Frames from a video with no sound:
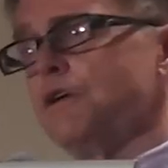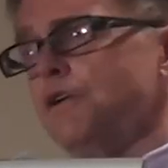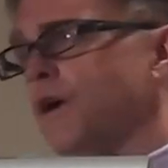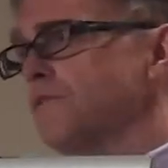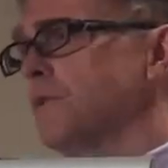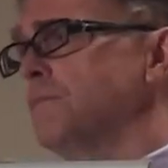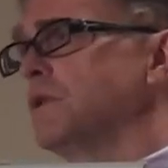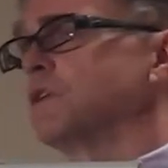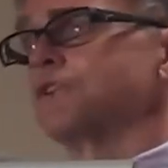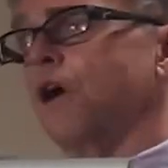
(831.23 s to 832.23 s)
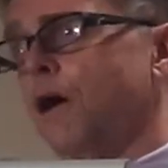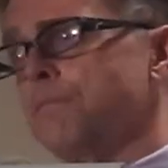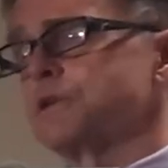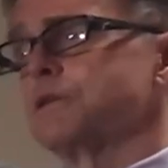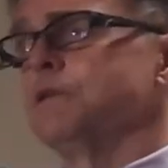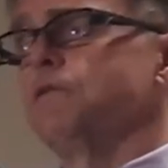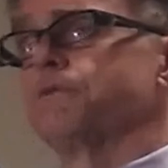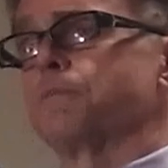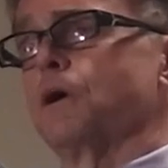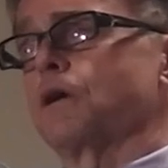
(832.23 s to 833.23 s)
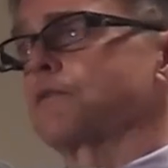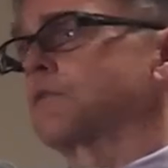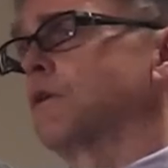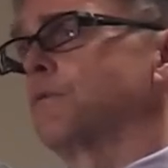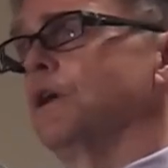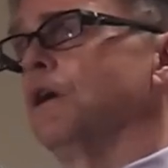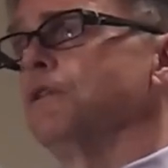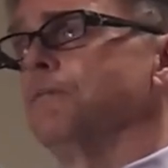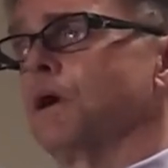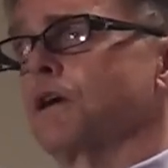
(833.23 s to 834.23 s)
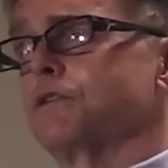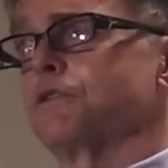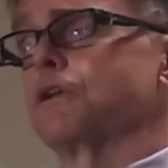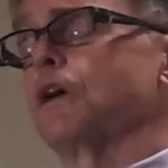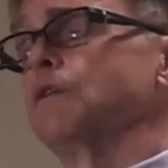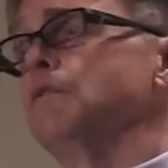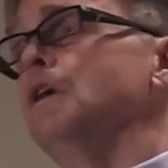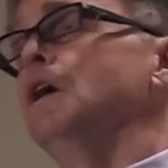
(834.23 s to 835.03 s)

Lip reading: you have something that's optional for products that are already on the market to try to